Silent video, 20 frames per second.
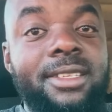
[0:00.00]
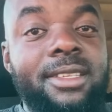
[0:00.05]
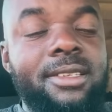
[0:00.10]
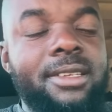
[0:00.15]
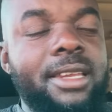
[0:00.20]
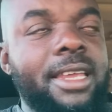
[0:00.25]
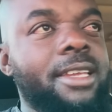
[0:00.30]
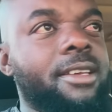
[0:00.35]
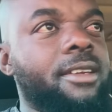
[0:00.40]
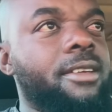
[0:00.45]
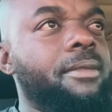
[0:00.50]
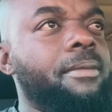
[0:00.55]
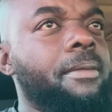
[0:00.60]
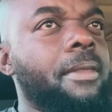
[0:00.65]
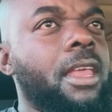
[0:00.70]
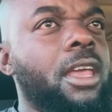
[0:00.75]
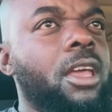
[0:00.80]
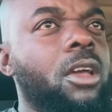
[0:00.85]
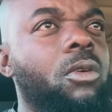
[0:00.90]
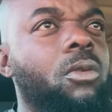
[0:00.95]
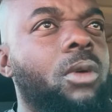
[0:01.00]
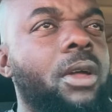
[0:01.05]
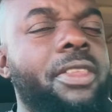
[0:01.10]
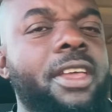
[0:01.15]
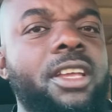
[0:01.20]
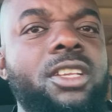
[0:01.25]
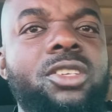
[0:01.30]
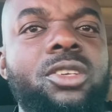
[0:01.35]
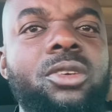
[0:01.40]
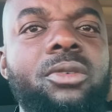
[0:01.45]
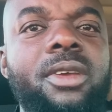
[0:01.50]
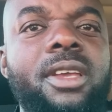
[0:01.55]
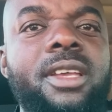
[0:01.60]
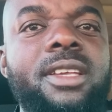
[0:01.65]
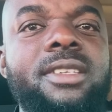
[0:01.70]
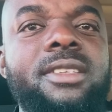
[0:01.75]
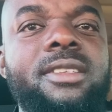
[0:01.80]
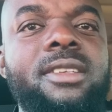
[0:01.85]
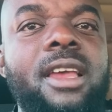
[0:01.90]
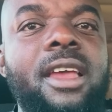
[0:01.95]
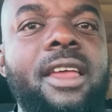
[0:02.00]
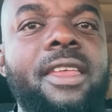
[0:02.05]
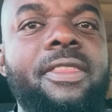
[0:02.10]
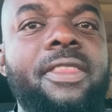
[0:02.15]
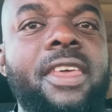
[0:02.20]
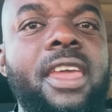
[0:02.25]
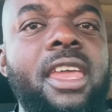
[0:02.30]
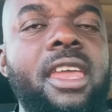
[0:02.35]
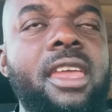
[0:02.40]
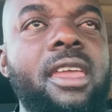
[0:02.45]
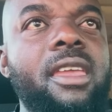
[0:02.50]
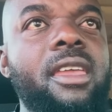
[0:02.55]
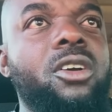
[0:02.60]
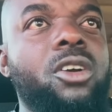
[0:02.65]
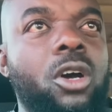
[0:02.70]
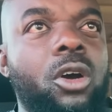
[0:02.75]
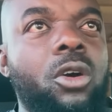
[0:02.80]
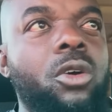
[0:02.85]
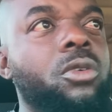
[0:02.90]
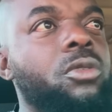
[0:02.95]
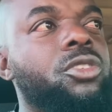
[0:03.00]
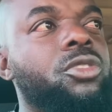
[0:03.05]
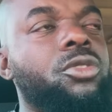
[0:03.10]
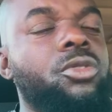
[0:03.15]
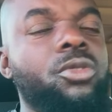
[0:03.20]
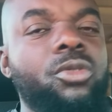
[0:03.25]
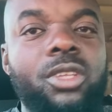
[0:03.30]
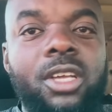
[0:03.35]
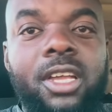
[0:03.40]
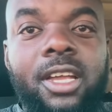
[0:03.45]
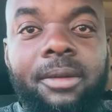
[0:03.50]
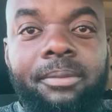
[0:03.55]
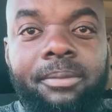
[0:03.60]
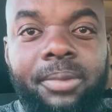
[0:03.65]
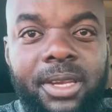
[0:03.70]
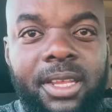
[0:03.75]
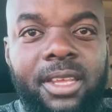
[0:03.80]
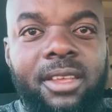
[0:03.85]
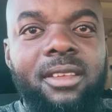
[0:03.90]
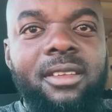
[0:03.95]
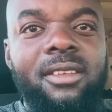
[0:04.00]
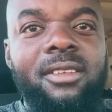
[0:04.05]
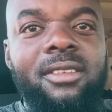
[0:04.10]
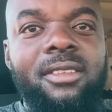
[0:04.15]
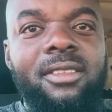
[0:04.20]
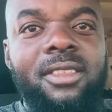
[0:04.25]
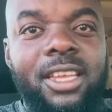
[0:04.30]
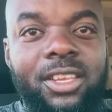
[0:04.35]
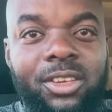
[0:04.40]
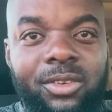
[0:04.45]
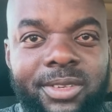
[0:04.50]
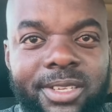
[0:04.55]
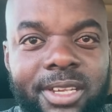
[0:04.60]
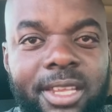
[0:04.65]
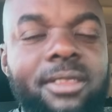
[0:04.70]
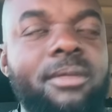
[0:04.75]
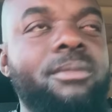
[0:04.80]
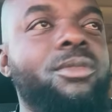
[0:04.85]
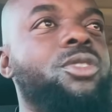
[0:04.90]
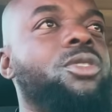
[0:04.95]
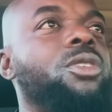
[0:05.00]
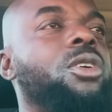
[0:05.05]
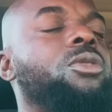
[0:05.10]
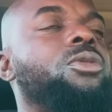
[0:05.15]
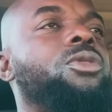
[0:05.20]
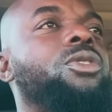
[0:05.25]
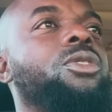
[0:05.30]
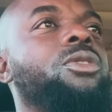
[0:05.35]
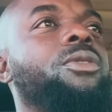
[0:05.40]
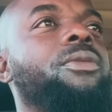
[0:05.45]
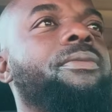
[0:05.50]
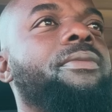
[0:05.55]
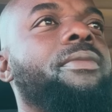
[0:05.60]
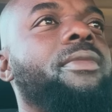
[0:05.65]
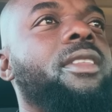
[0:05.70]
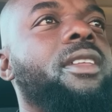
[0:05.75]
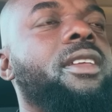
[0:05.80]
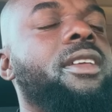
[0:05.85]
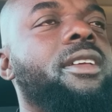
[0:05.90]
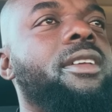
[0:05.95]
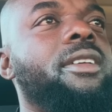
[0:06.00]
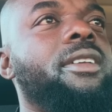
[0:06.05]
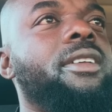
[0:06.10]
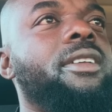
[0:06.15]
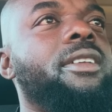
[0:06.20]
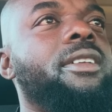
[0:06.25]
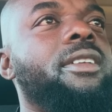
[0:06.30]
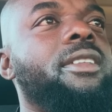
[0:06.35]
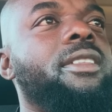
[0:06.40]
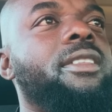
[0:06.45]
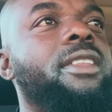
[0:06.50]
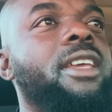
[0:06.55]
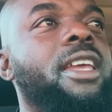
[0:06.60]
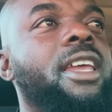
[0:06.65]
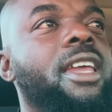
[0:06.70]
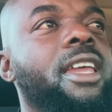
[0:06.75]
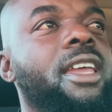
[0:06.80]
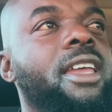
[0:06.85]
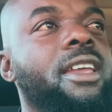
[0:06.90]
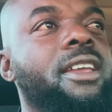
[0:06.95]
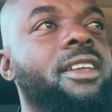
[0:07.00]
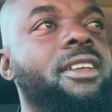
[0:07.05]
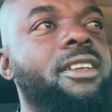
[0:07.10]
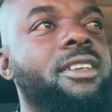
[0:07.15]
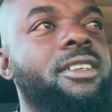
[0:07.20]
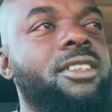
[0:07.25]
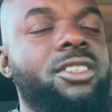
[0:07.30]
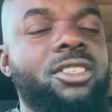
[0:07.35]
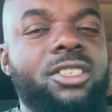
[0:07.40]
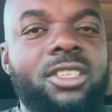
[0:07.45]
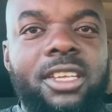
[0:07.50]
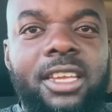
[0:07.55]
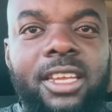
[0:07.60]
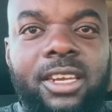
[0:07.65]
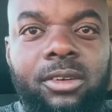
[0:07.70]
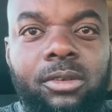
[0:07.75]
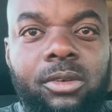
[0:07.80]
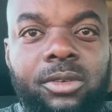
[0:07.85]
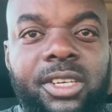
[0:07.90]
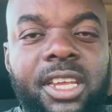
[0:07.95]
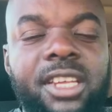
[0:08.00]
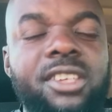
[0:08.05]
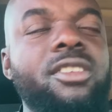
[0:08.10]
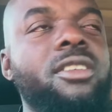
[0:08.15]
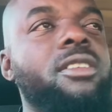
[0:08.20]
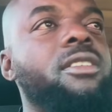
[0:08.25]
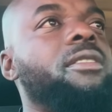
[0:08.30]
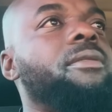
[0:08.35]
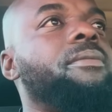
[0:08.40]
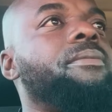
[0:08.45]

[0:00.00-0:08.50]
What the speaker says: this later, what they do is they go to the company that you send them to go to. They get a quotation,